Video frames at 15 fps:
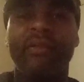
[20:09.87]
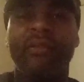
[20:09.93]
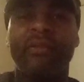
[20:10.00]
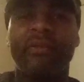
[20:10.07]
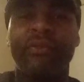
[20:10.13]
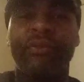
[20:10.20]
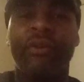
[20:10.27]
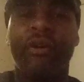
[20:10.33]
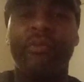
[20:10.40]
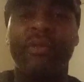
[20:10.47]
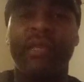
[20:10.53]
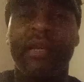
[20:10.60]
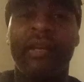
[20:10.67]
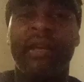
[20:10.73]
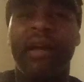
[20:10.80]
You know what
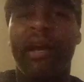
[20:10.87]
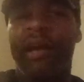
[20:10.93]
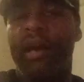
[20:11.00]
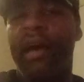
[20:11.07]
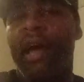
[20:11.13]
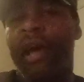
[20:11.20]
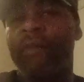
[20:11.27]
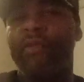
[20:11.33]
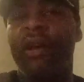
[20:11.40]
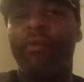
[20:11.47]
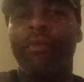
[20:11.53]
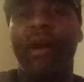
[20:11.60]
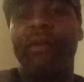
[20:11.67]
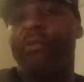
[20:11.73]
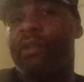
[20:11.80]
I'm saying? I have
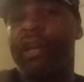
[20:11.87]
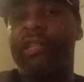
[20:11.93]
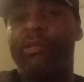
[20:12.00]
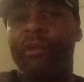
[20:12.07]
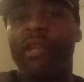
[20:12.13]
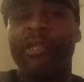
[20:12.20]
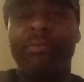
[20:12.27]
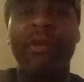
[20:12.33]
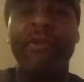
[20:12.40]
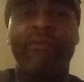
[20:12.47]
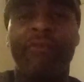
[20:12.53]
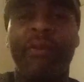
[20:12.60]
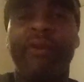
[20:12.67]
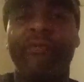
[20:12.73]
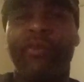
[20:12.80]
that right. I speak
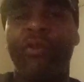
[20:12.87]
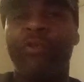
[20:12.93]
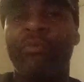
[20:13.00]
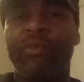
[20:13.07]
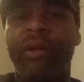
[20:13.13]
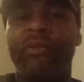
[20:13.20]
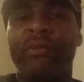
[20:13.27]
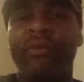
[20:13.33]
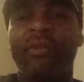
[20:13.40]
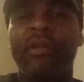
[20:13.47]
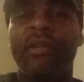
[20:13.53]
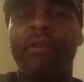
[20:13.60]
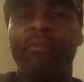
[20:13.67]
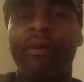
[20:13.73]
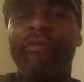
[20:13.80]
for my fellow brother,
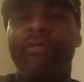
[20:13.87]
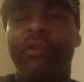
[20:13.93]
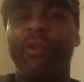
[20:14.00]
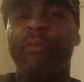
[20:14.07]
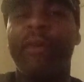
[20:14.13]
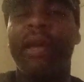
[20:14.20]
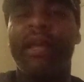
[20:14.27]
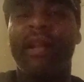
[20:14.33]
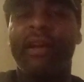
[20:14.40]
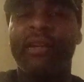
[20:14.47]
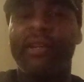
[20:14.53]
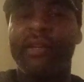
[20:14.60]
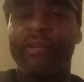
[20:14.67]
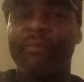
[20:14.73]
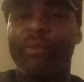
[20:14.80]
my fellow man out
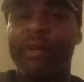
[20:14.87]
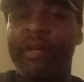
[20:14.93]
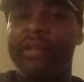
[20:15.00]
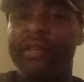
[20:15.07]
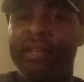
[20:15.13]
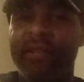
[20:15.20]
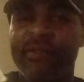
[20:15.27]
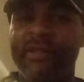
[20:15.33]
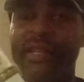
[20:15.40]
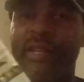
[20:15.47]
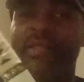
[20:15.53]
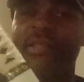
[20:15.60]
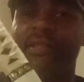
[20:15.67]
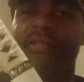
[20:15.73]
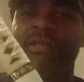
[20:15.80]
here. But
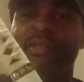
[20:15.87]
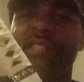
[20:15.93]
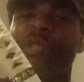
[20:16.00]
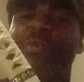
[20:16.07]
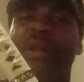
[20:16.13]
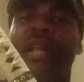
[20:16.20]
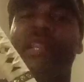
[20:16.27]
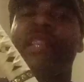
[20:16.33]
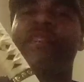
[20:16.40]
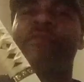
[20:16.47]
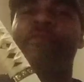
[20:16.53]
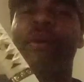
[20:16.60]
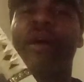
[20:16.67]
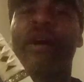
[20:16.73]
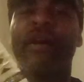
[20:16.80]
this is what I
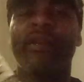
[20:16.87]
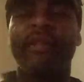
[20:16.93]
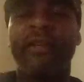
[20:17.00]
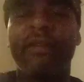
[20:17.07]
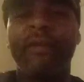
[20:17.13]
live by.